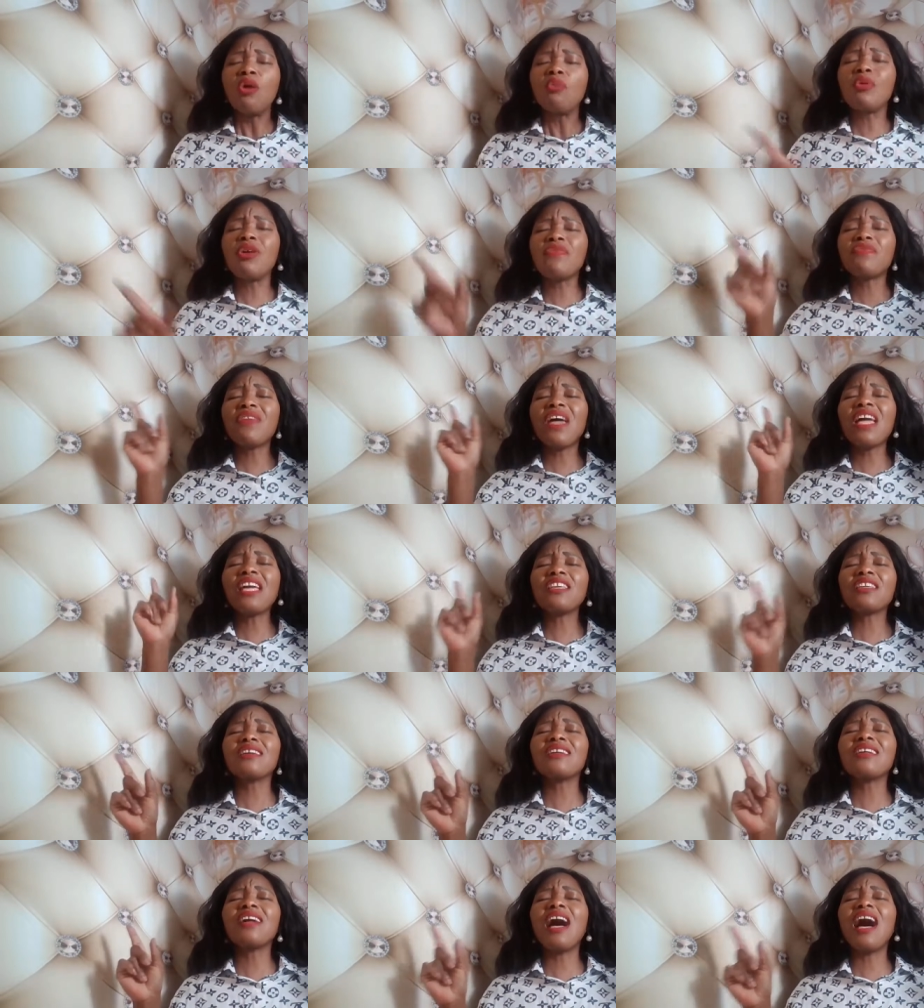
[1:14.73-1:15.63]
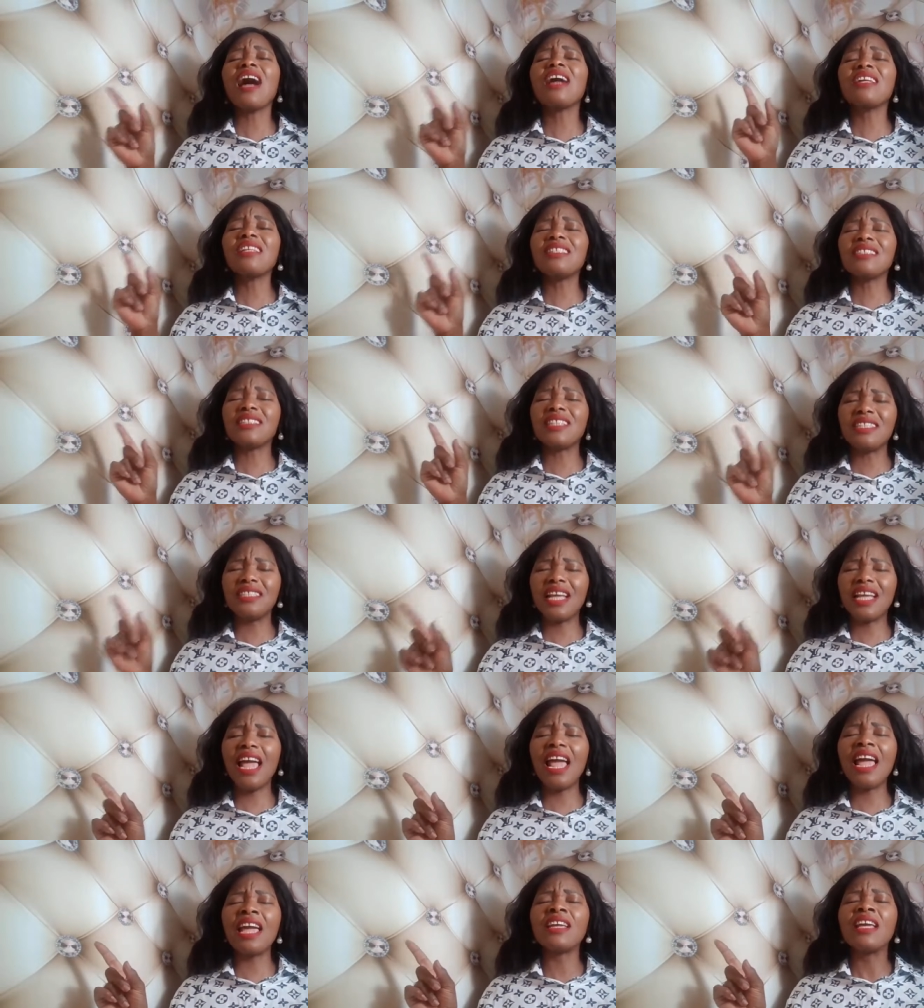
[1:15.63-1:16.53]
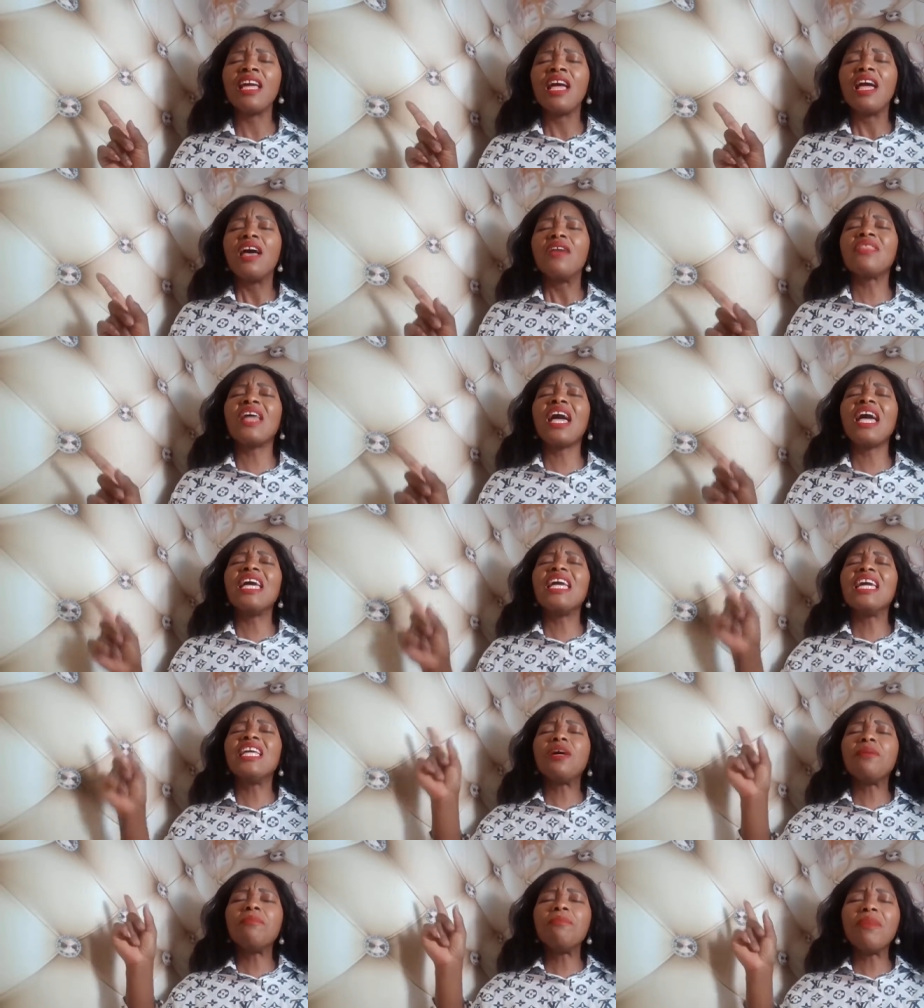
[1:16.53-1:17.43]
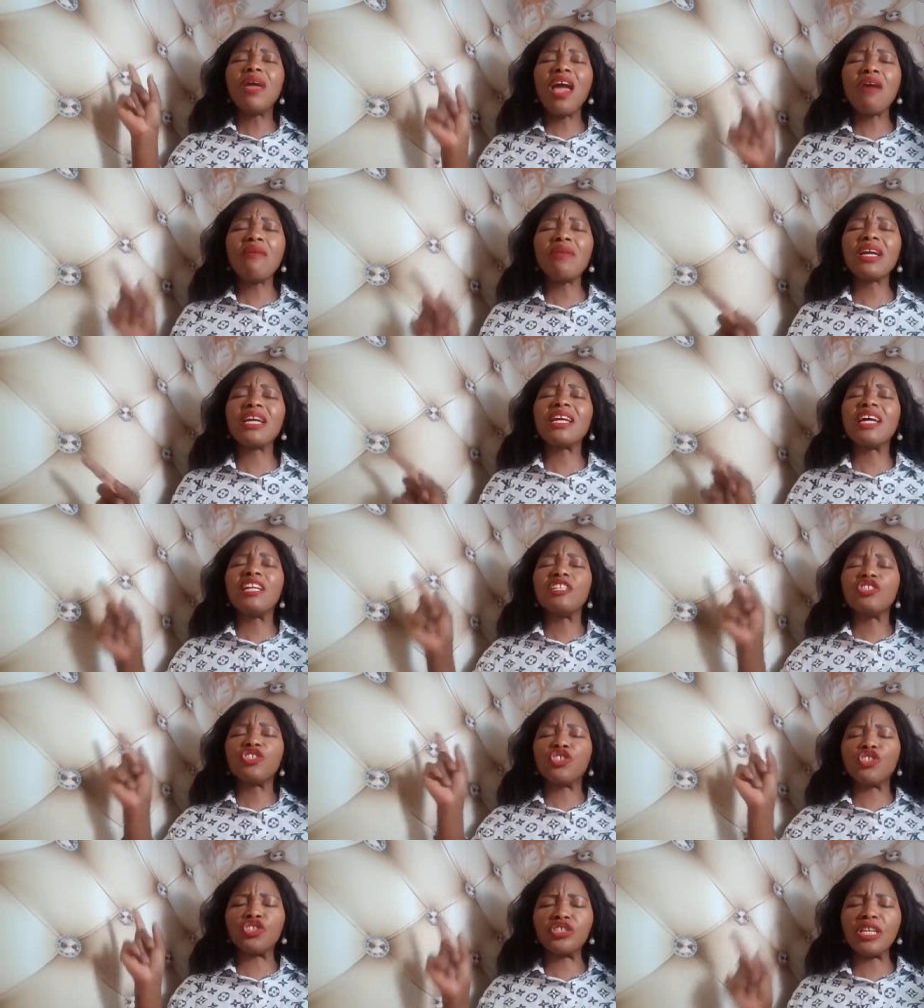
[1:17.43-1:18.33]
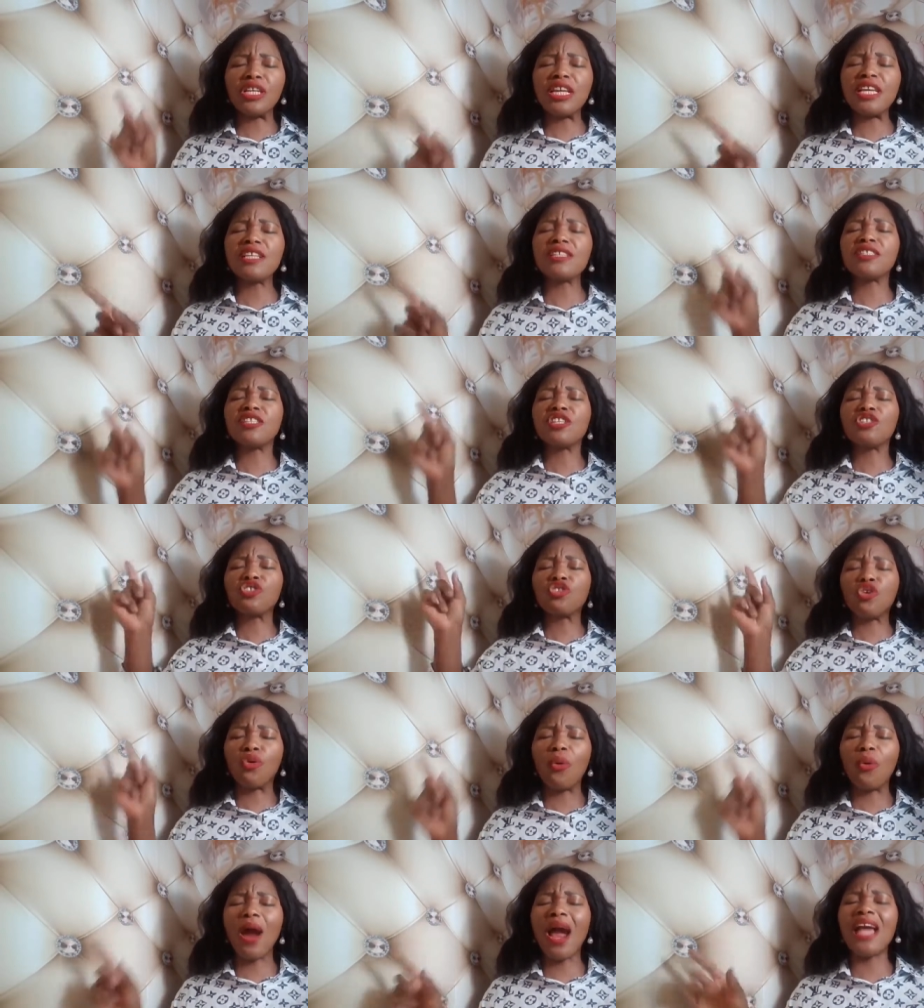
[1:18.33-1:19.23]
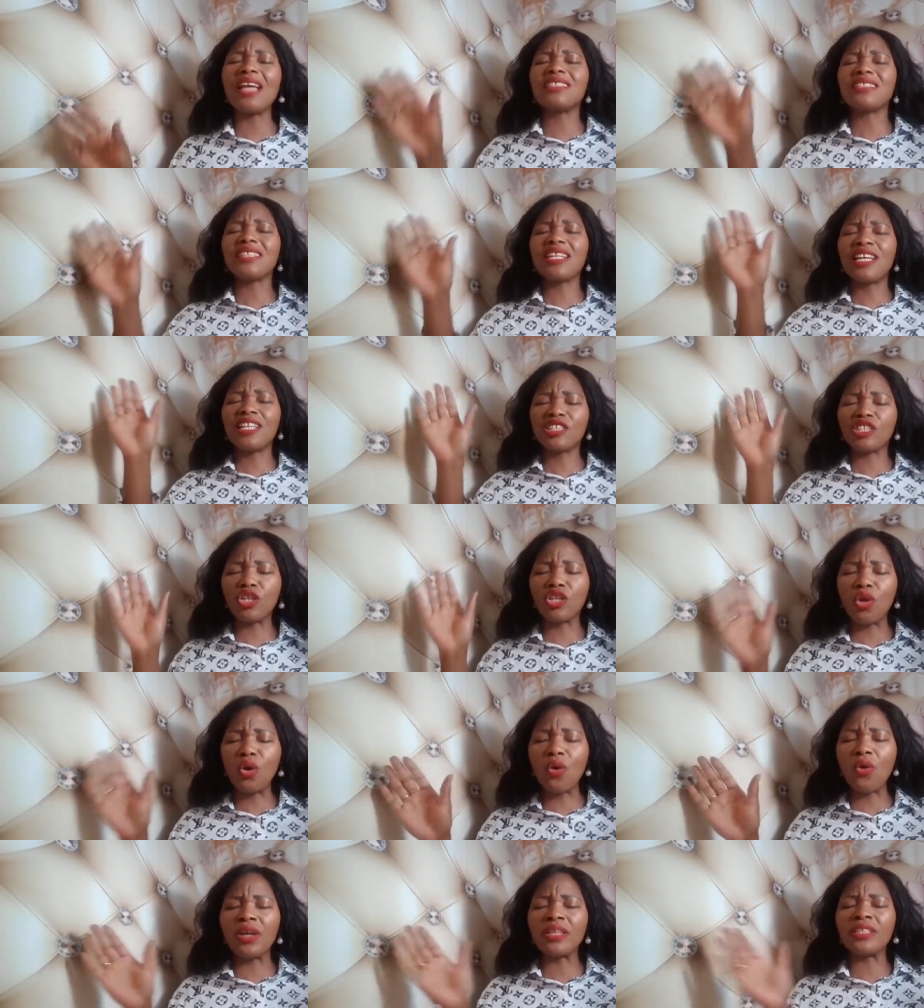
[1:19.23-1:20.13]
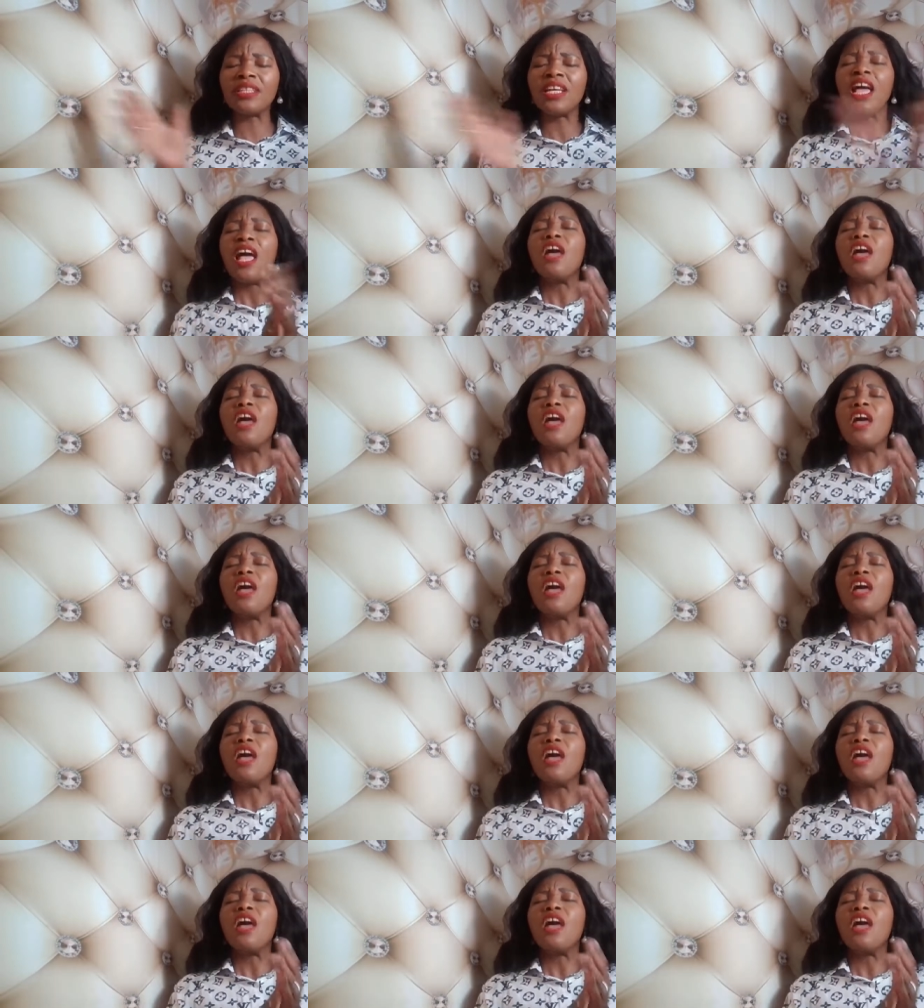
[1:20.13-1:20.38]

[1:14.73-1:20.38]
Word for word: We thank you, God, on today that in America, Jesus Christ is Lord.